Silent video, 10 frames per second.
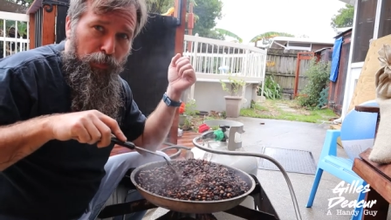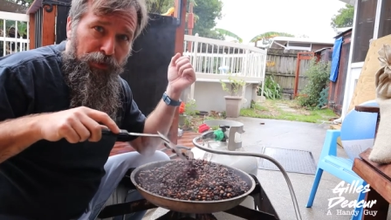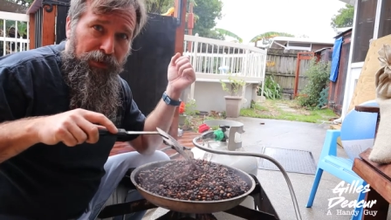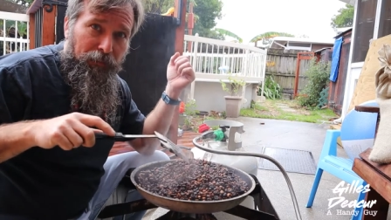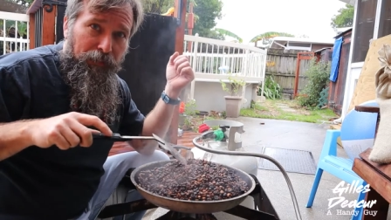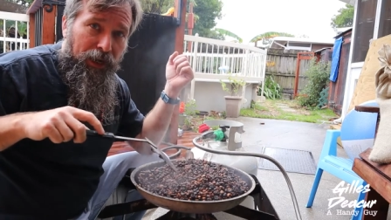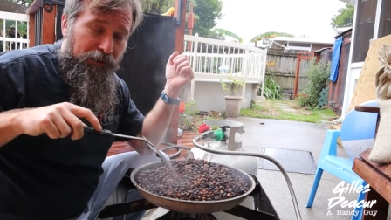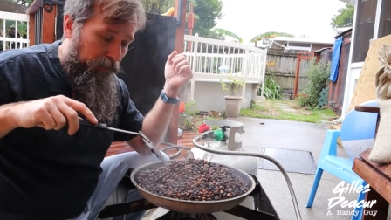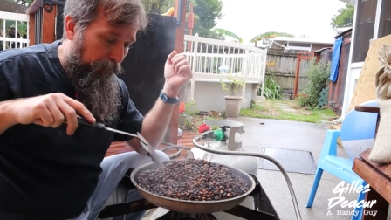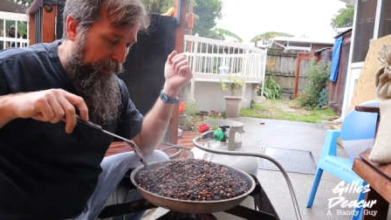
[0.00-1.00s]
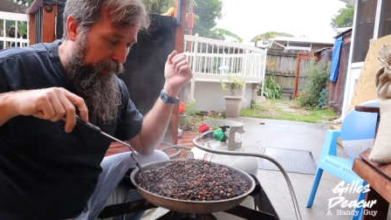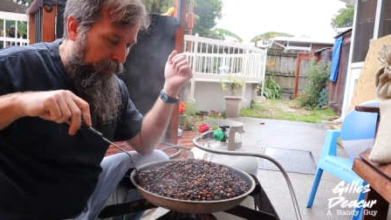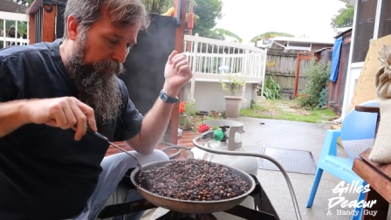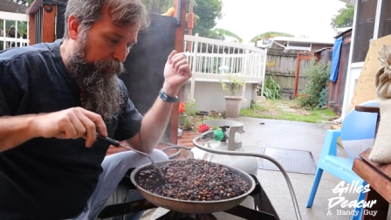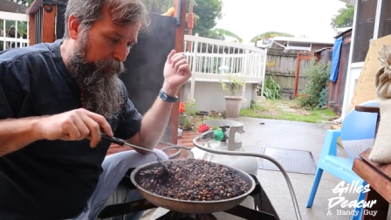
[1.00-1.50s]
put that badge in your
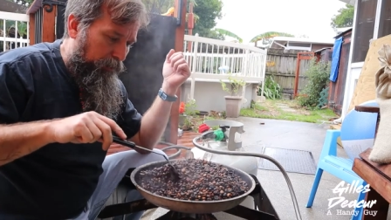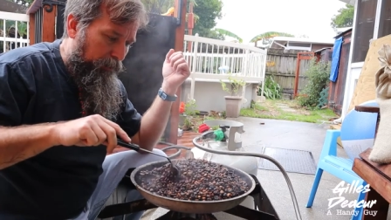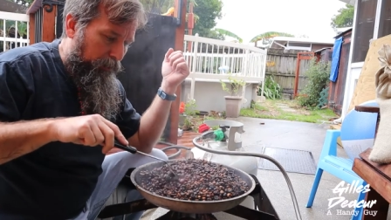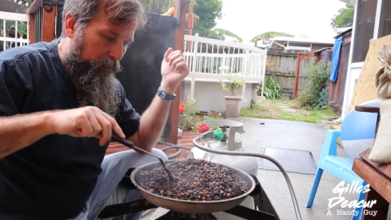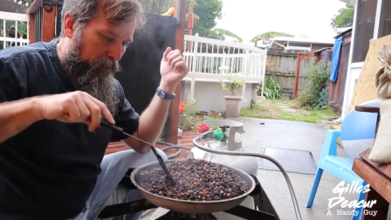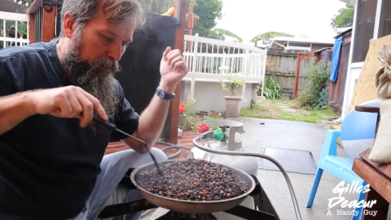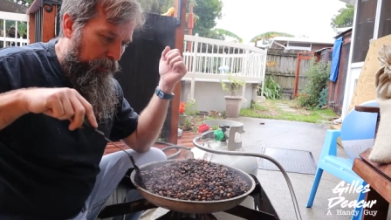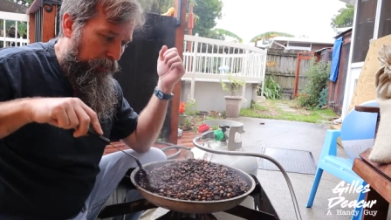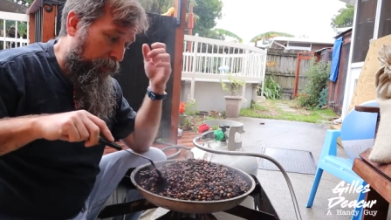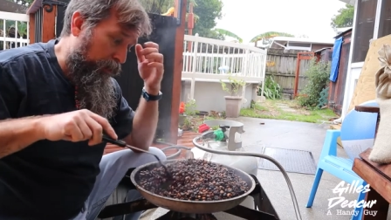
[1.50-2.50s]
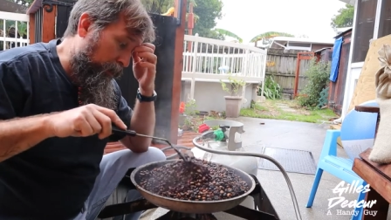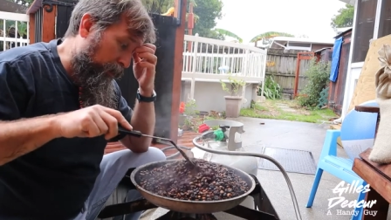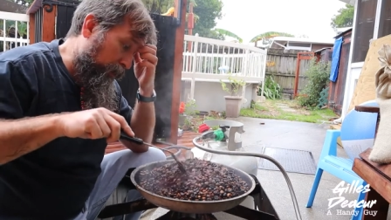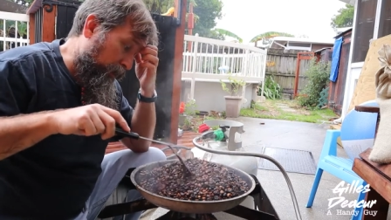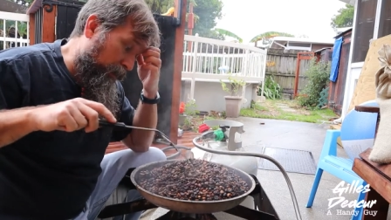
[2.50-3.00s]
pan. You will,
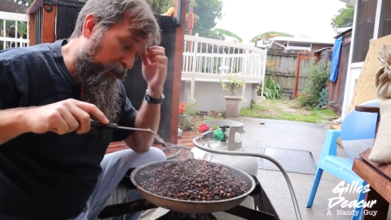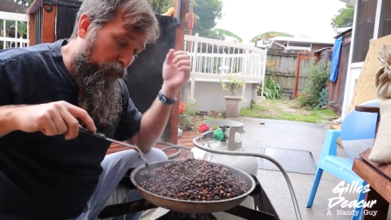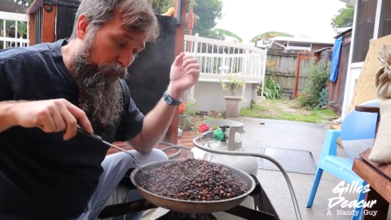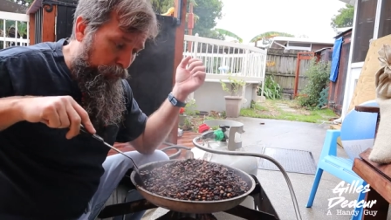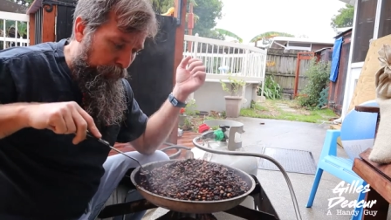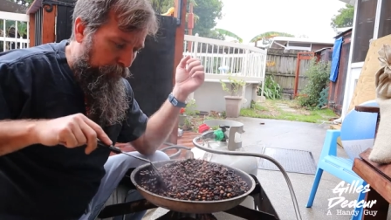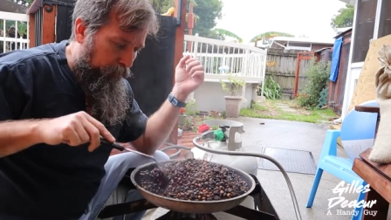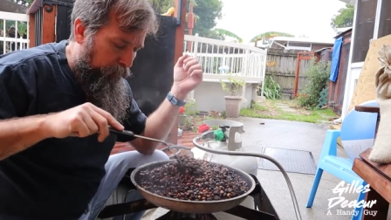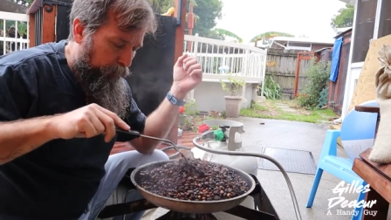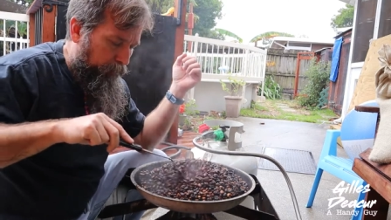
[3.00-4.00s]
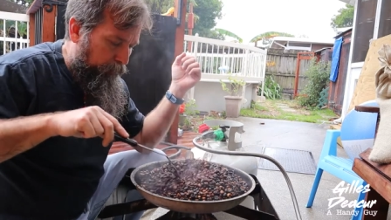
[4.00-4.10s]
you need room to